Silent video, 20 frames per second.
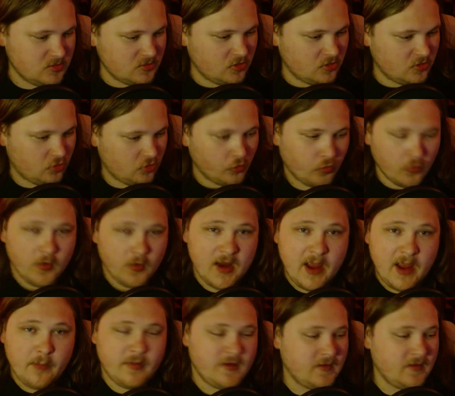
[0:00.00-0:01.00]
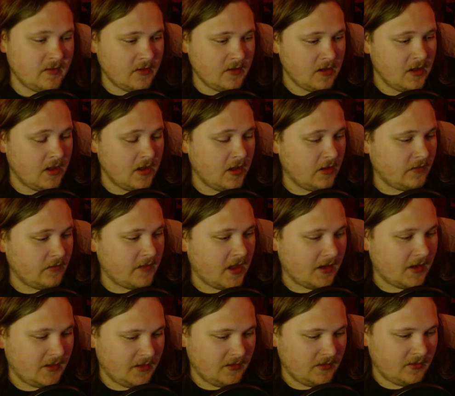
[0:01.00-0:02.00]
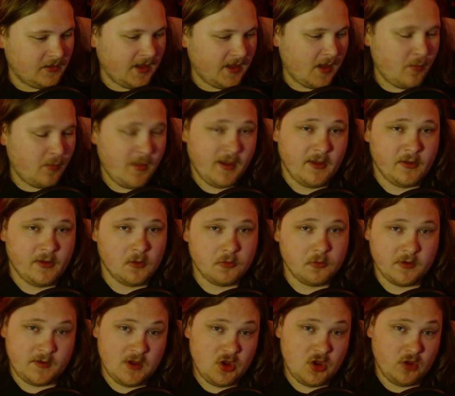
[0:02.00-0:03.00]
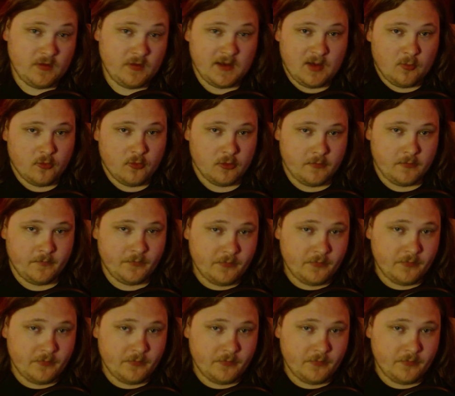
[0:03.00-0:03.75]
ripped that he can't make his own decisions anymore.